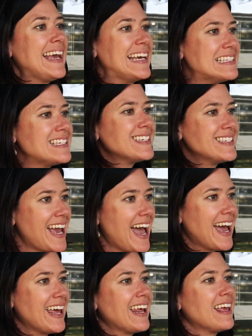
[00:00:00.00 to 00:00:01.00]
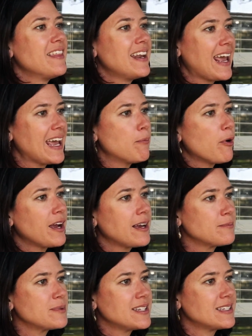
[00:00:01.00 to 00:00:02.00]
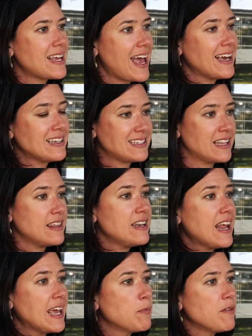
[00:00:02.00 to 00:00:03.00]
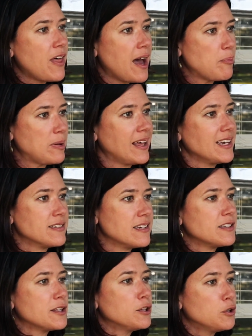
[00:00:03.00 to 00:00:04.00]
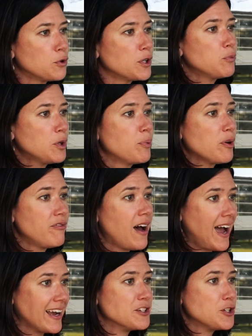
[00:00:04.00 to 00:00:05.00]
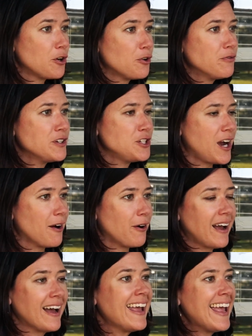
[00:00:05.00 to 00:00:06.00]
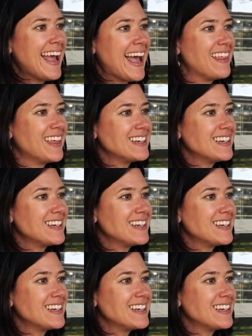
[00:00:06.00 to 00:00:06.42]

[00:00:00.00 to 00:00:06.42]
instead. And then Abraham says that the name of that place is the Lord will provide, Jehovah Jireh. And